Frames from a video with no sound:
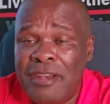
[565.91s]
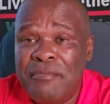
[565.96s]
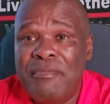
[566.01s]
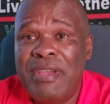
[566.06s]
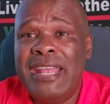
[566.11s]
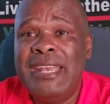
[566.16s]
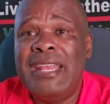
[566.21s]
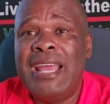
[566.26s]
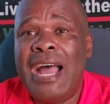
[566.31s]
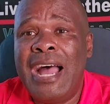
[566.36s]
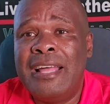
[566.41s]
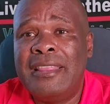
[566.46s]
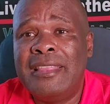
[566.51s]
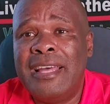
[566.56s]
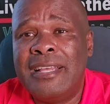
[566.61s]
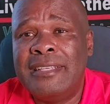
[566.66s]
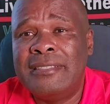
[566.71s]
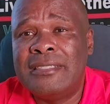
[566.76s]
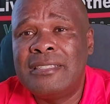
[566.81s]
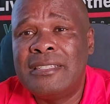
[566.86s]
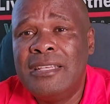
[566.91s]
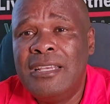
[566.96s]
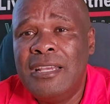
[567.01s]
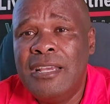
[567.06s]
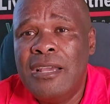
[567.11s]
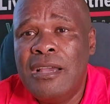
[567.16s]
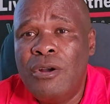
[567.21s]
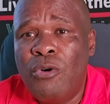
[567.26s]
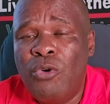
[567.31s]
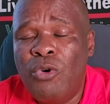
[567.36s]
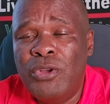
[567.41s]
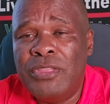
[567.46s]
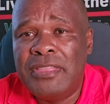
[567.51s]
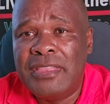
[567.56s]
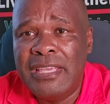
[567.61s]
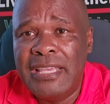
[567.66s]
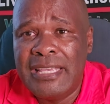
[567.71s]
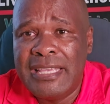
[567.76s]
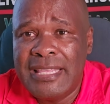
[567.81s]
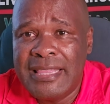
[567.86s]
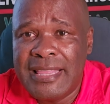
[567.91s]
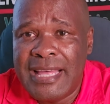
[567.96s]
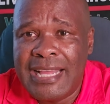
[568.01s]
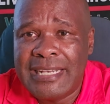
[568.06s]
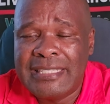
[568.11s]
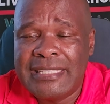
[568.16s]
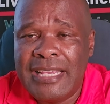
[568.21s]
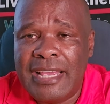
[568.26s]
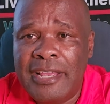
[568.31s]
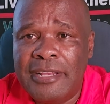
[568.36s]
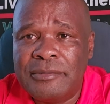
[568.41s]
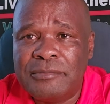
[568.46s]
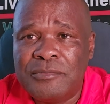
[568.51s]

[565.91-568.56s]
and many others who think that